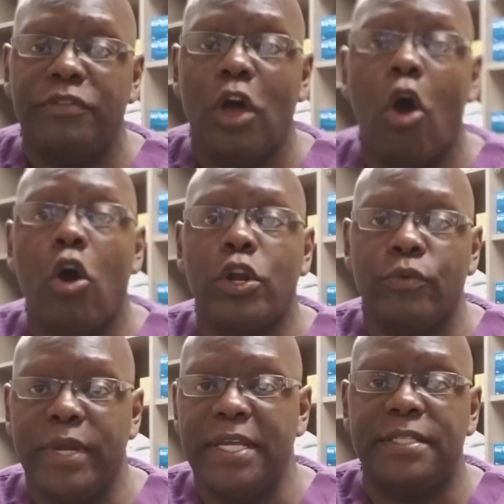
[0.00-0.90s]
in the
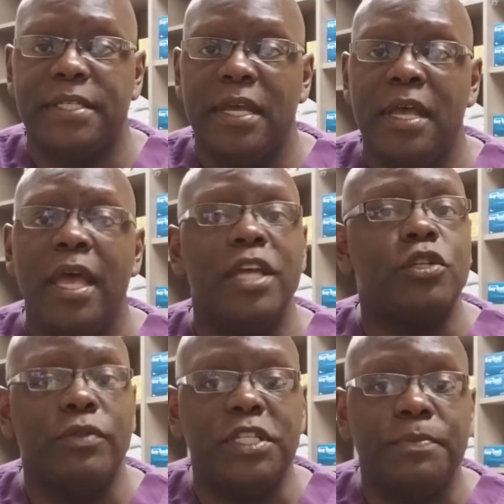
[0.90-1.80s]
arteries. And
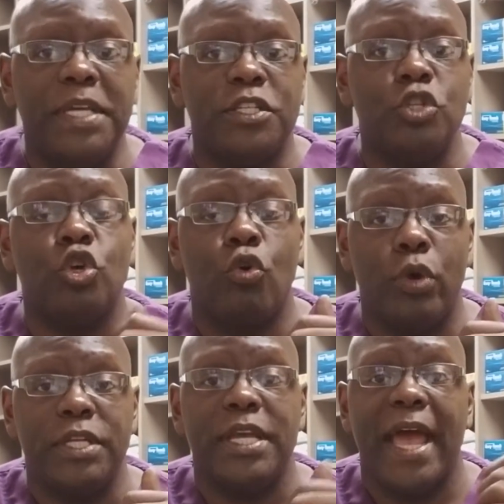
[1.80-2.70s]
so this means that you're
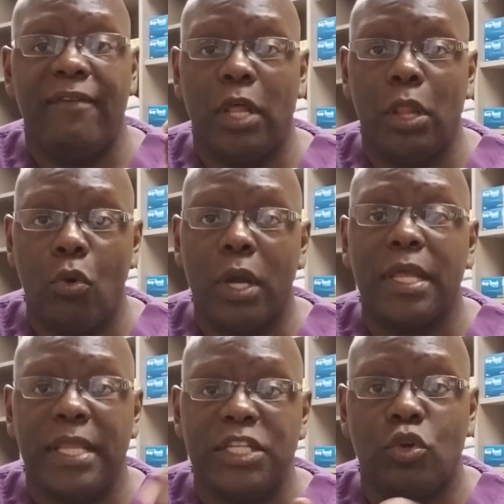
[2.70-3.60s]
going to have a lower
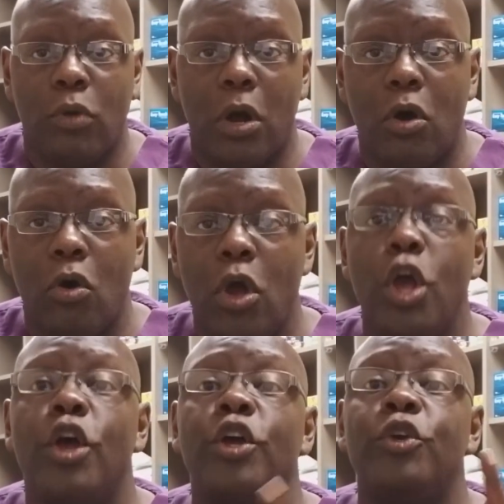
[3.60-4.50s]
cholesterol.
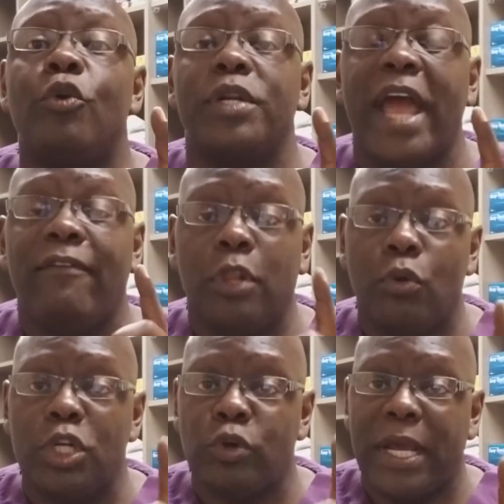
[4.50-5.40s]
You're going to have
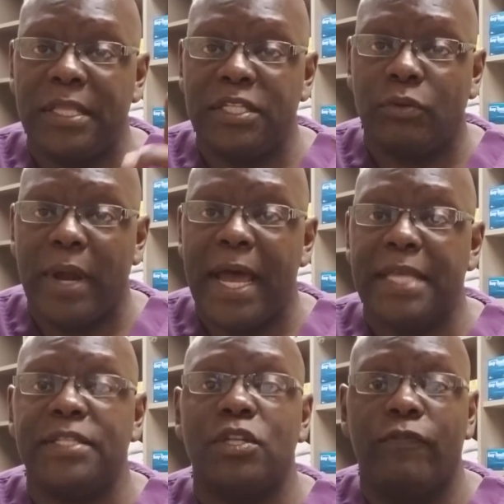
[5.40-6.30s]
lower triglycerides.
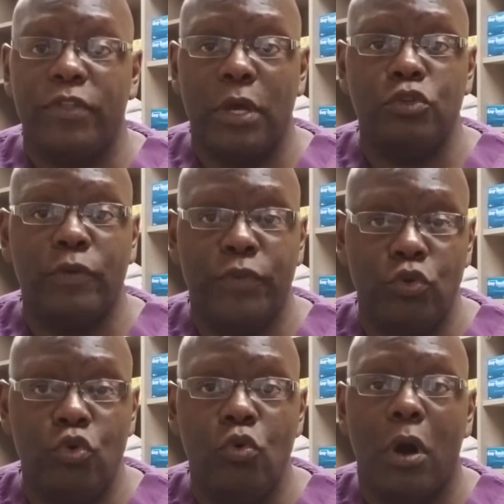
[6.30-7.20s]
And so for those of you
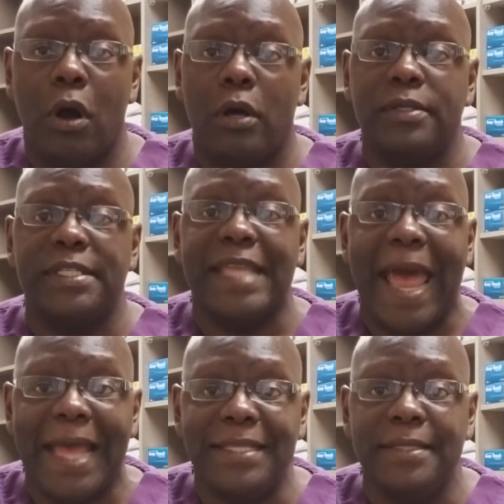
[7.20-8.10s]
who are on
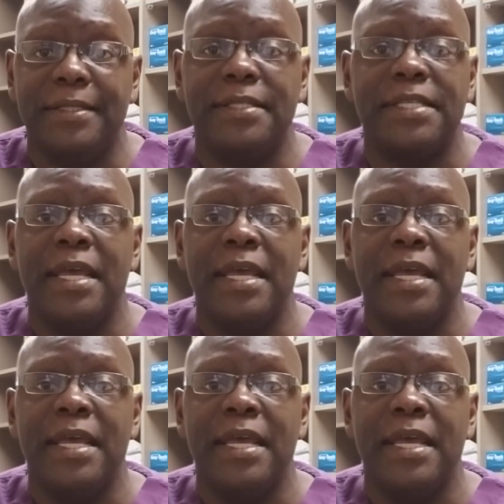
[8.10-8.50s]
statins